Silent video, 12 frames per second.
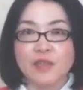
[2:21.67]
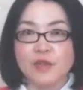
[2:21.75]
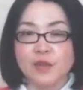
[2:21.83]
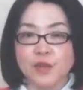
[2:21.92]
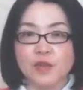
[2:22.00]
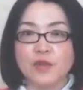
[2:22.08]

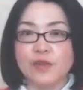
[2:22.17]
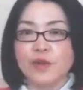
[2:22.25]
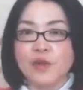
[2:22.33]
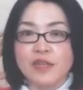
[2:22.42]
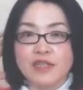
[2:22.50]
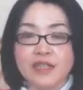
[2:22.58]
to
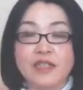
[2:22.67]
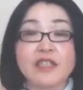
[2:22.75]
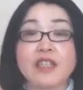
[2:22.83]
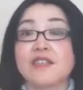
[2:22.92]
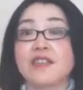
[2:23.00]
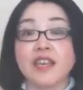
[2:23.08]
or
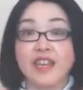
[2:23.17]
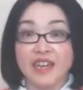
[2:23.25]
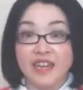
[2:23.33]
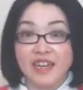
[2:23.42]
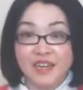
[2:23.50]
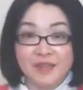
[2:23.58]
just
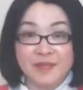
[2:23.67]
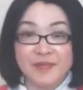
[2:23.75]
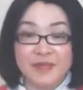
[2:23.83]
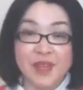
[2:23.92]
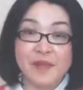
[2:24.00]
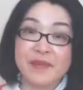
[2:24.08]
hear
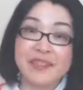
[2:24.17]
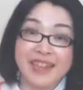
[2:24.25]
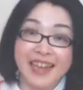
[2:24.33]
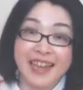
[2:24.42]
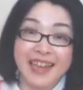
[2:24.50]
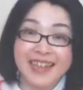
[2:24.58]

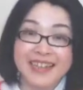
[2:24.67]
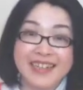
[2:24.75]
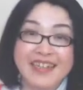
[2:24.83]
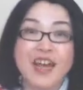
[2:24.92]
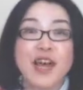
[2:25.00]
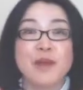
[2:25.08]
everything,
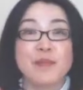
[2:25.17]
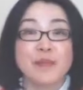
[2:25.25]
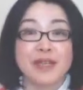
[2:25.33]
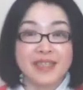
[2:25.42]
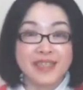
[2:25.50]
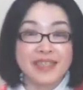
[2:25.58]

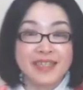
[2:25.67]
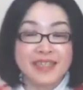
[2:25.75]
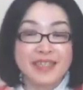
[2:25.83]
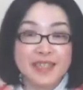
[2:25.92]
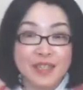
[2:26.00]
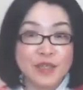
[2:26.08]
but
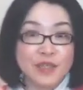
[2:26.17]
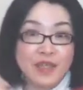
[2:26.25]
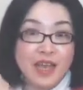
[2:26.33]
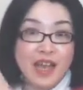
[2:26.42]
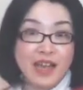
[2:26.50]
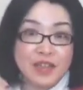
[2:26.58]
this
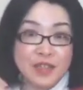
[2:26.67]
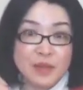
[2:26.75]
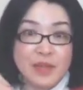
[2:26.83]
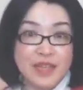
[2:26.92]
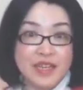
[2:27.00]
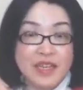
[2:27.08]

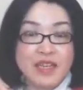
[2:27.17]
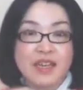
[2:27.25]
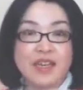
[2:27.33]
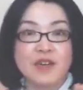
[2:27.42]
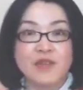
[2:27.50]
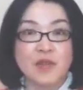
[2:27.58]
activity
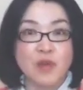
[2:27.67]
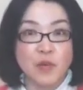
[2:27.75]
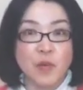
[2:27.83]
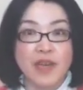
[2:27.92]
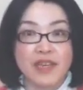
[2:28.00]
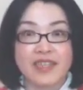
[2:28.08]

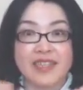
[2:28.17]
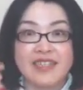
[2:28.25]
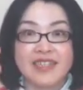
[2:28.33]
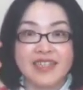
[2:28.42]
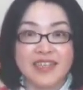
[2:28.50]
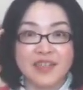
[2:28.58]
requires
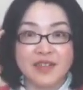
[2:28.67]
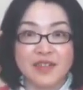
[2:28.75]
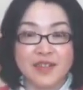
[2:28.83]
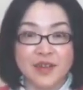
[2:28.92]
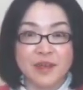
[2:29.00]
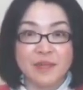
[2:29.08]

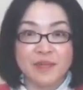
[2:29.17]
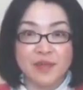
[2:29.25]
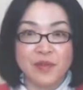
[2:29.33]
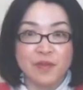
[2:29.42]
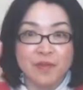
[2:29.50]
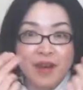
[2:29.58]

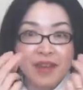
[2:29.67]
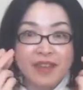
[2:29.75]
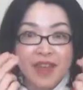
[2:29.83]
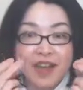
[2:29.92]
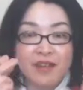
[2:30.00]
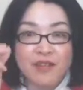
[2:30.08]
to find
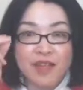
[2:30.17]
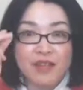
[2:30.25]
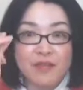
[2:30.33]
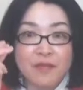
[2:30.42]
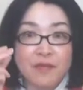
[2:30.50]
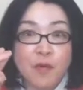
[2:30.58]
out and
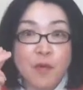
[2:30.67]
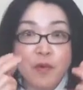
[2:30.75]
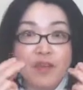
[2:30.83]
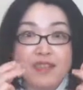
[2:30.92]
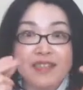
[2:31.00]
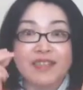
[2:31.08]
to
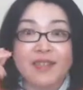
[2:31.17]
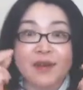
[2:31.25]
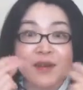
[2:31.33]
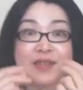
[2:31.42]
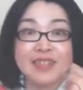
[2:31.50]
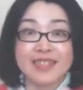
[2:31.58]
focus
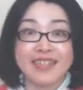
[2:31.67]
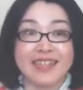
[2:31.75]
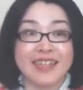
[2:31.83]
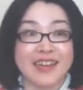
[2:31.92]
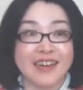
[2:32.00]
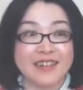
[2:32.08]
on the
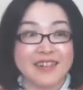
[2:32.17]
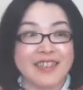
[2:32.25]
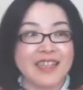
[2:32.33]
details.